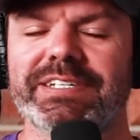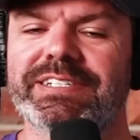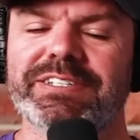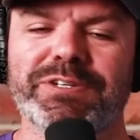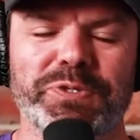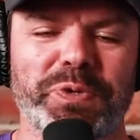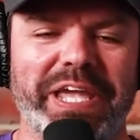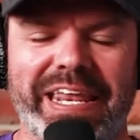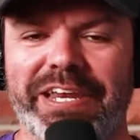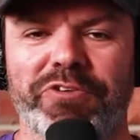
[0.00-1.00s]
He's not
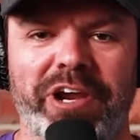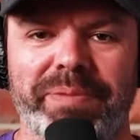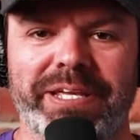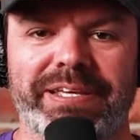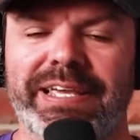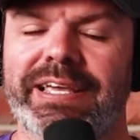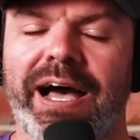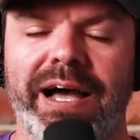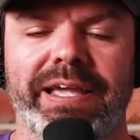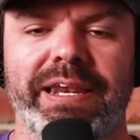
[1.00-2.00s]
doing any dreaming. He
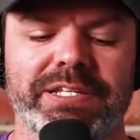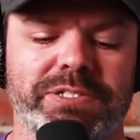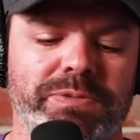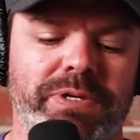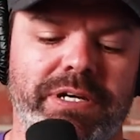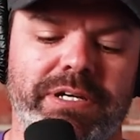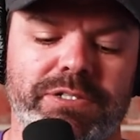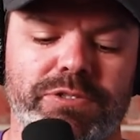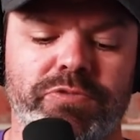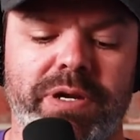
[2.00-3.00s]
can't get into
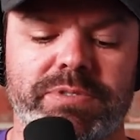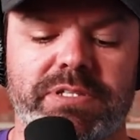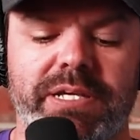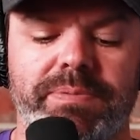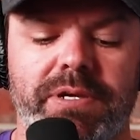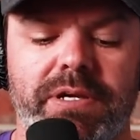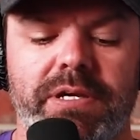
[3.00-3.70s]
good REM sleep.